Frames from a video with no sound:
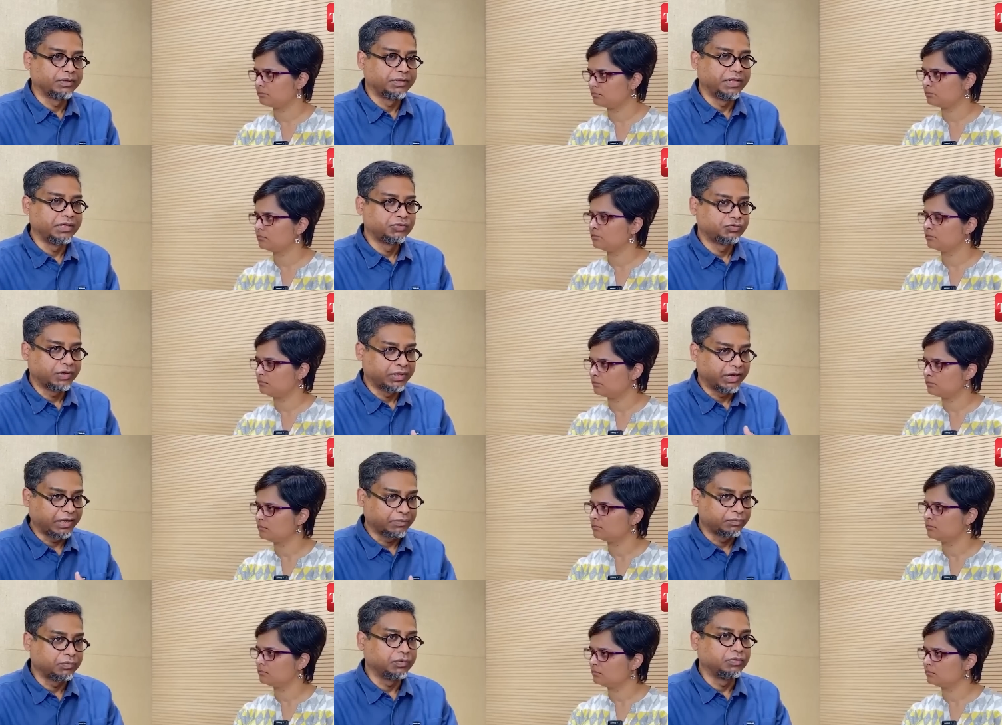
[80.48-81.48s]
Speaker 1: things were
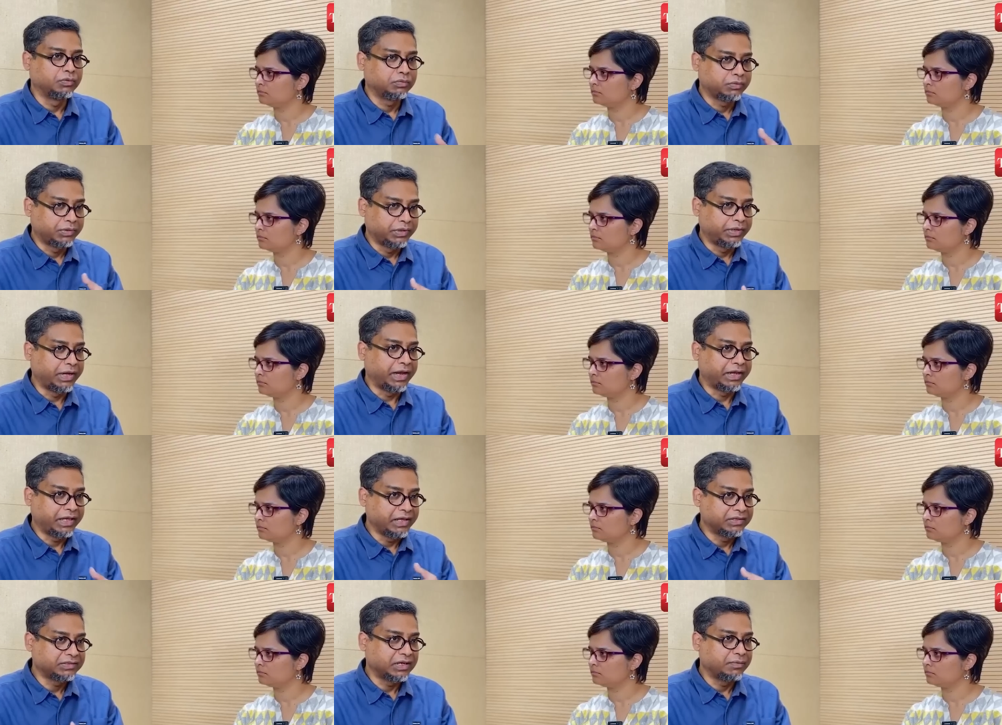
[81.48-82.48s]
like you know
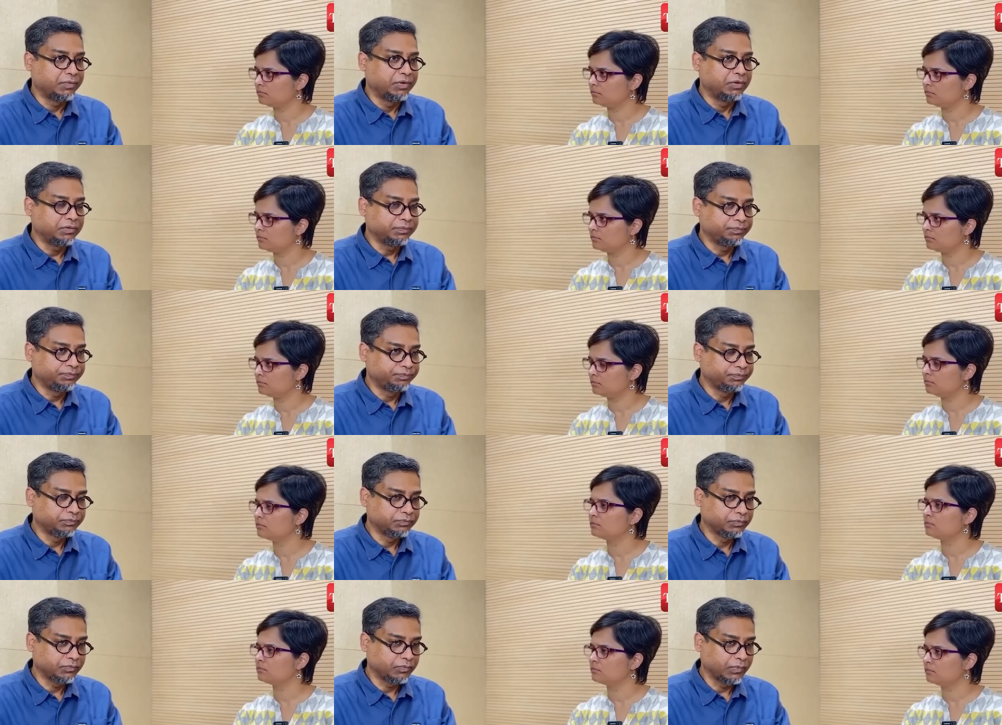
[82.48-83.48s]
taking some you know
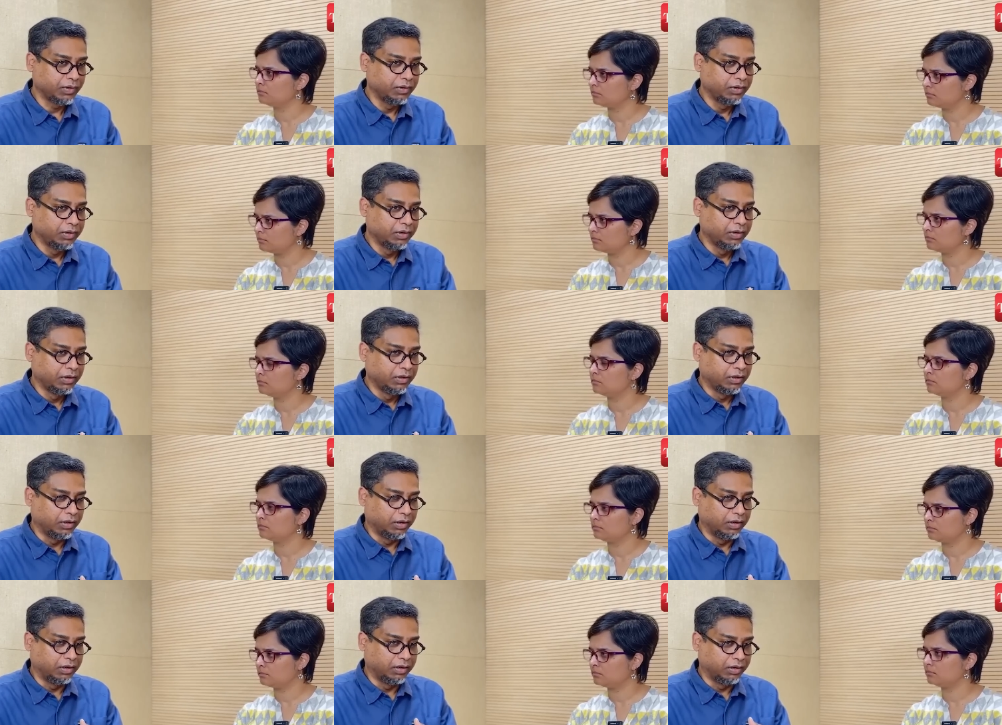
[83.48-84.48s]

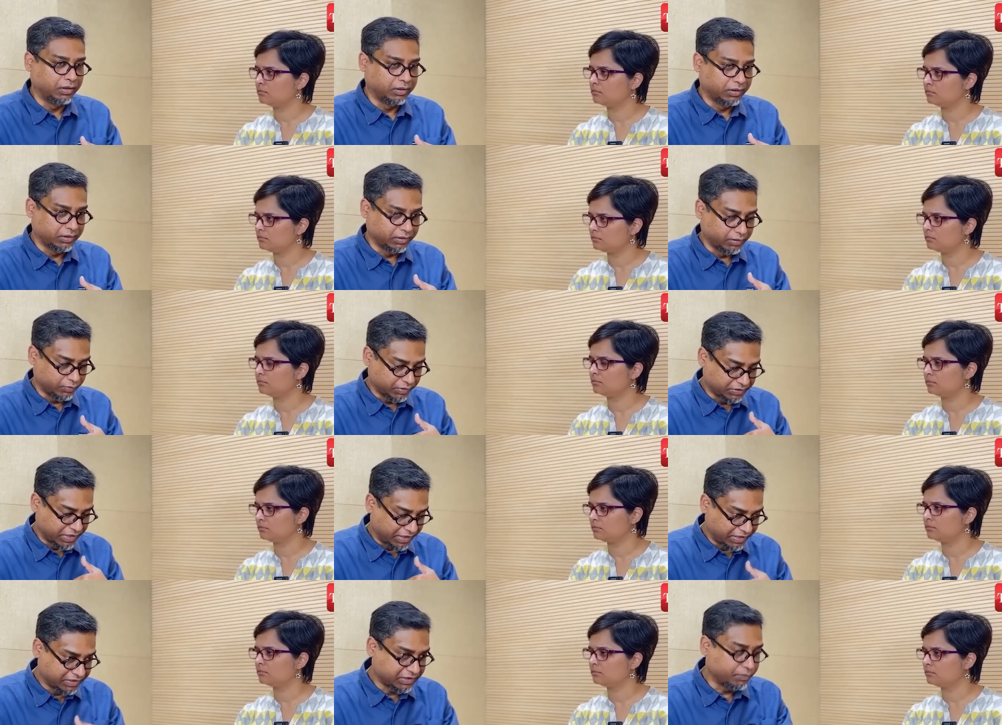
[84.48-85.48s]
uh, was
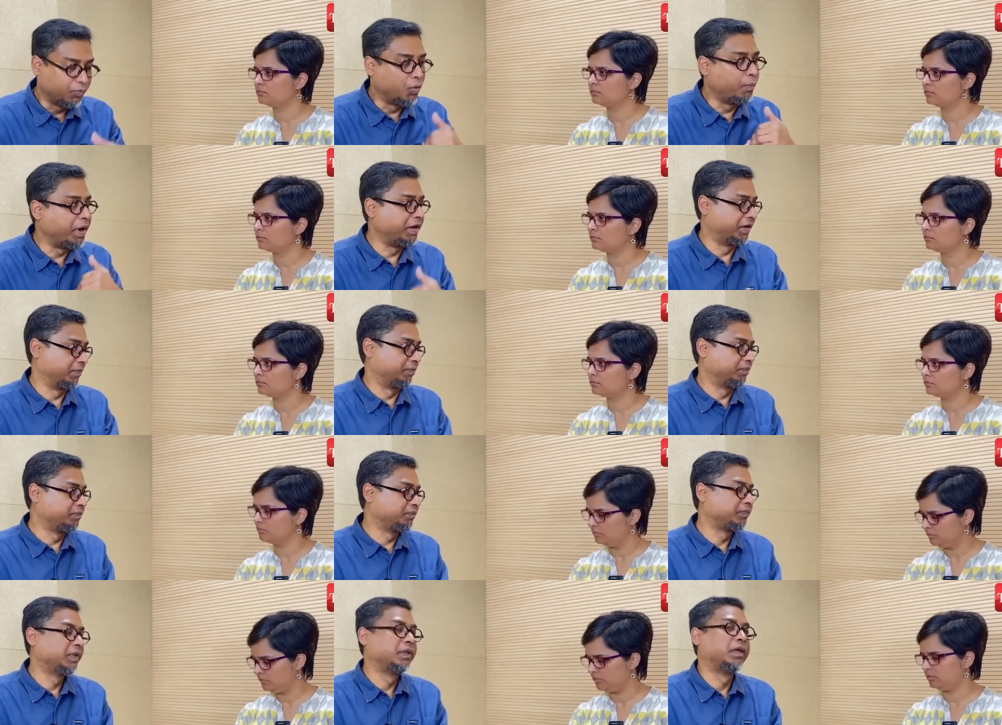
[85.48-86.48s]
getting some momentum.
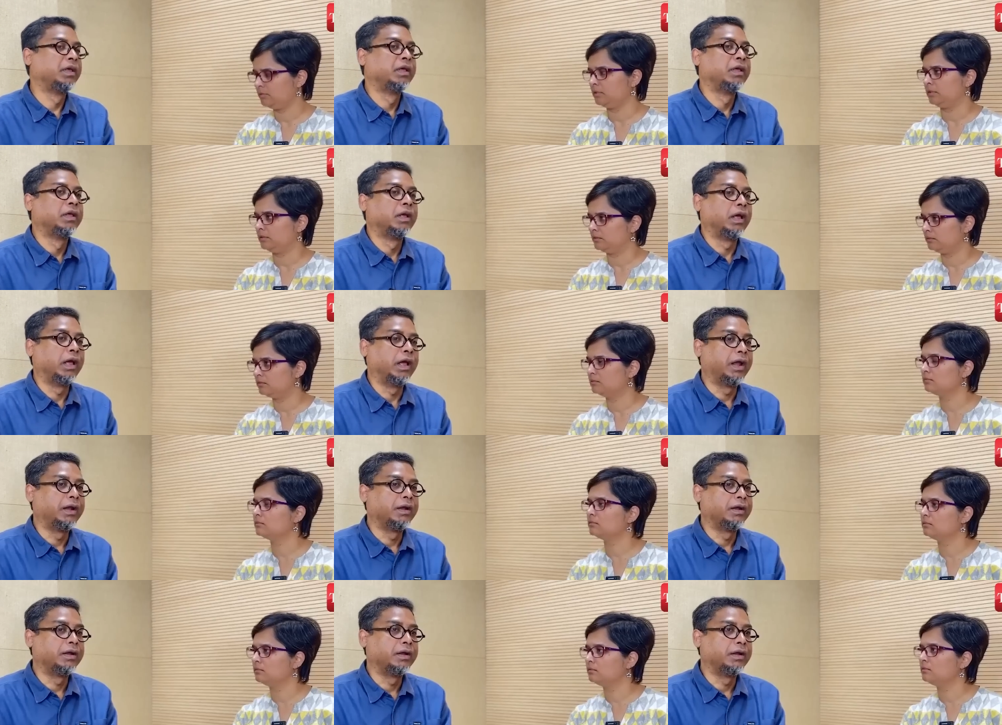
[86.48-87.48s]
Right.
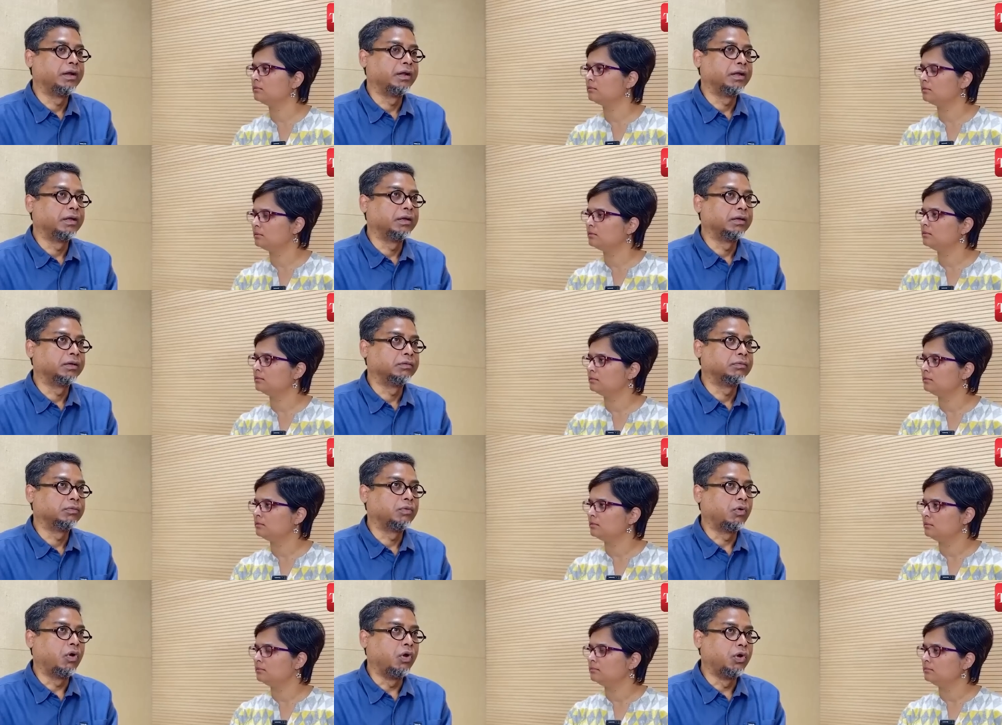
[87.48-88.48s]
And uh,
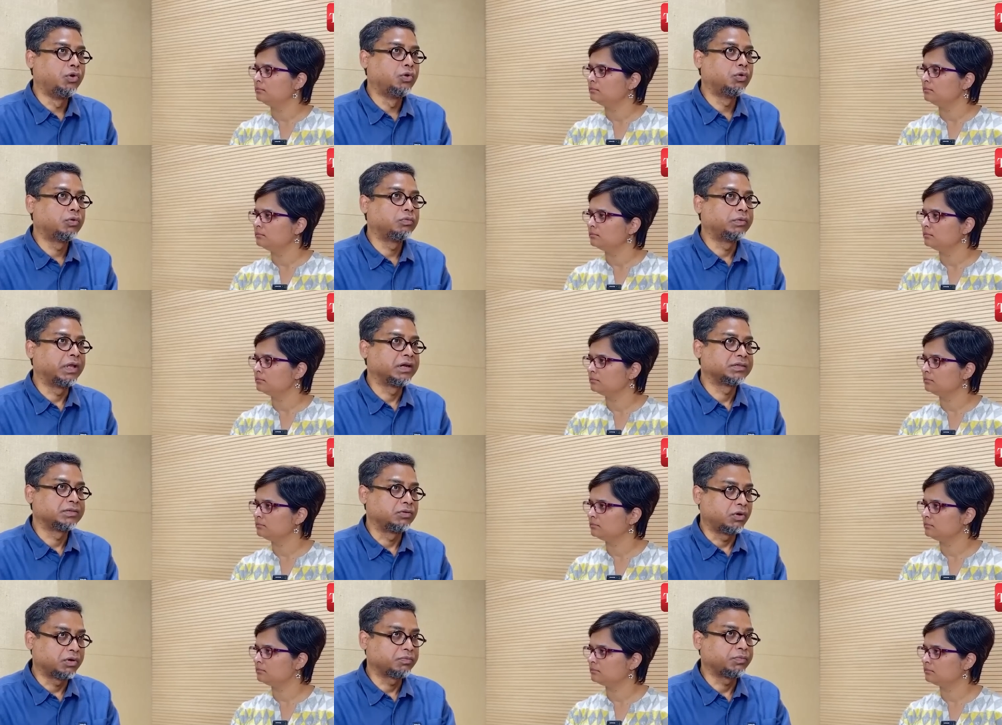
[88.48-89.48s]
although there is
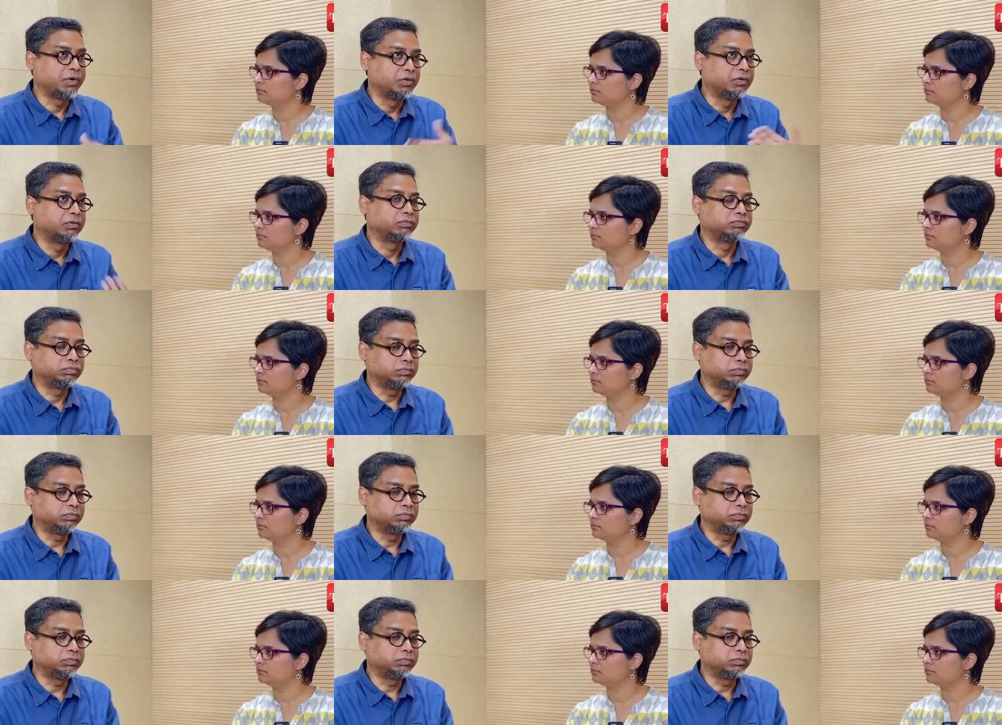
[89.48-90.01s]
a lot of you know